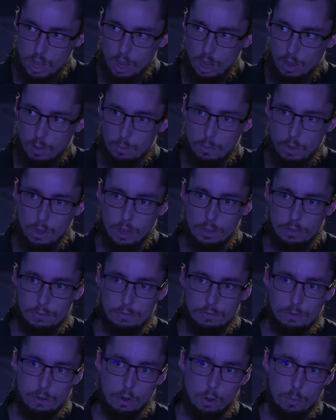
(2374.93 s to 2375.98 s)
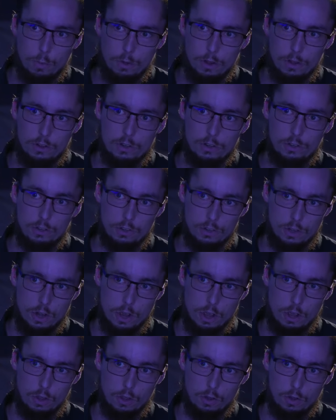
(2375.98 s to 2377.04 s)
Um, if corporations
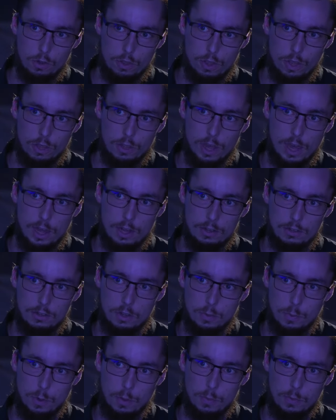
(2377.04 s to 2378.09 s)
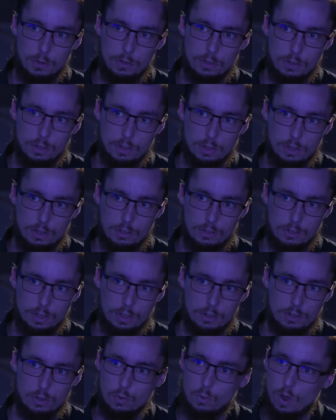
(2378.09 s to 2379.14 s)
know that that is the purpose of the
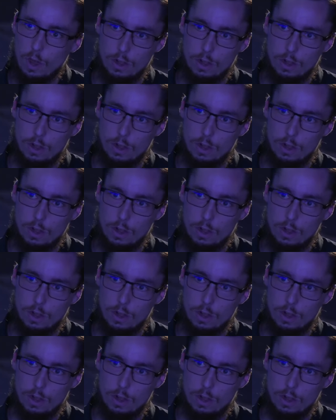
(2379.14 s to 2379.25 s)
legislation,